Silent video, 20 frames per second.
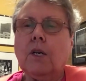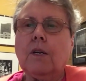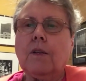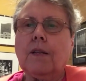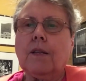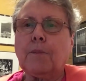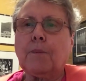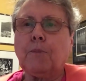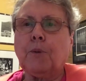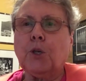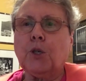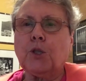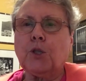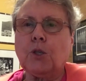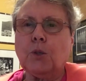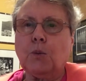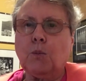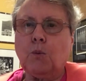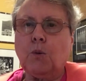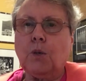that
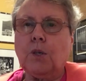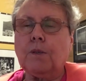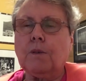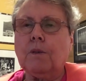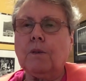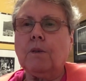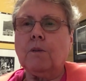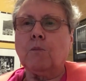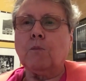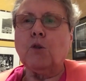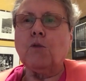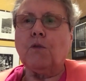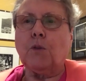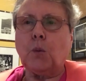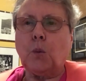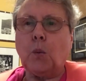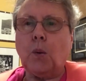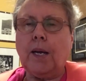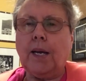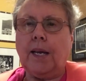person would move
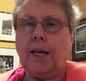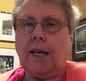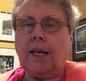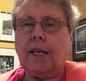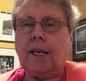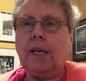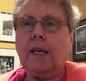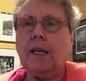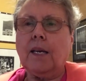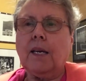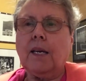away,